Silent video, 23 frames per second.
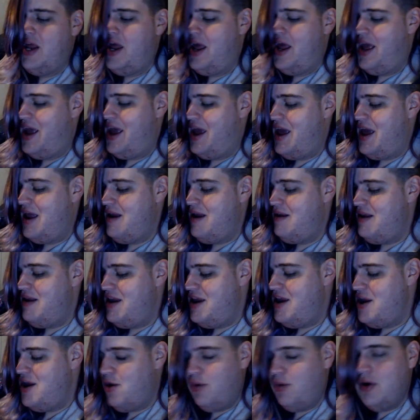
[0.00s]
And
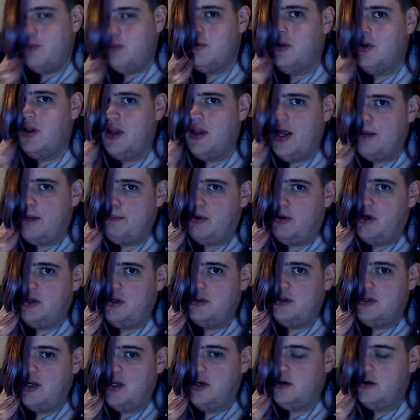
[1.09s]
no one will elect Bernie
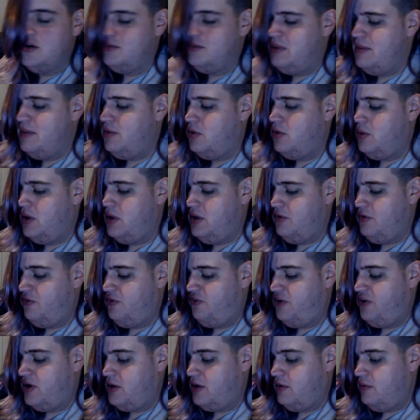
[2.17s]
Sanders. People want to
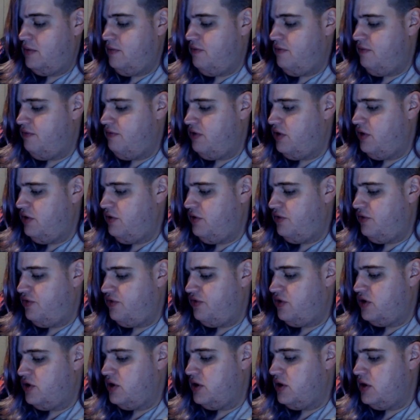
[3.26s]
fucking vote
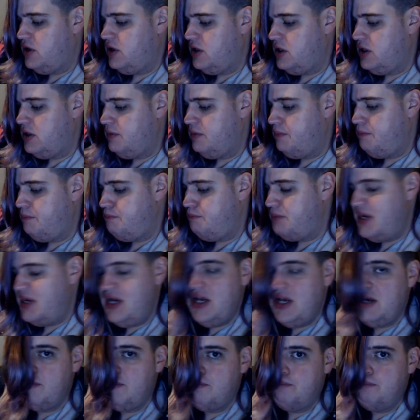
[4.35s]
for Pete
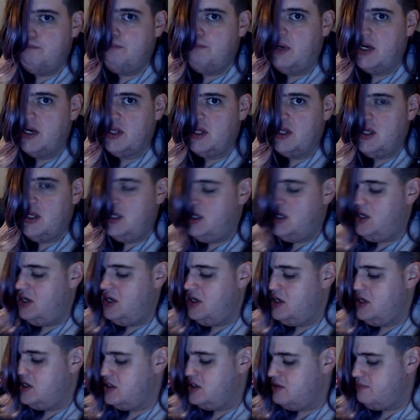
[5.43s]

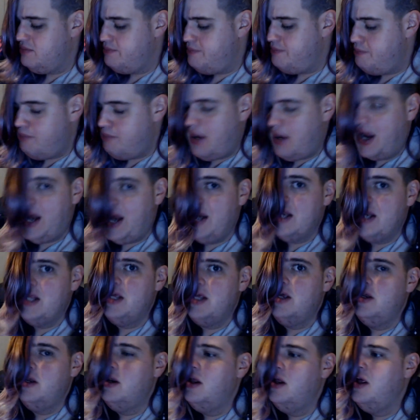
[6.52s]
Buttigieg and
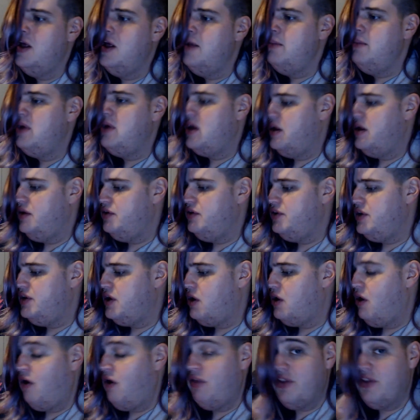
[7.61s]
Biden because they're
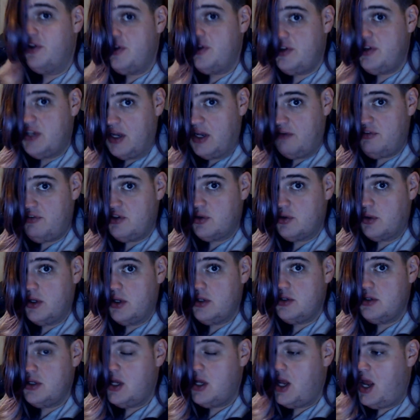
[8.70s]
all the safe choice.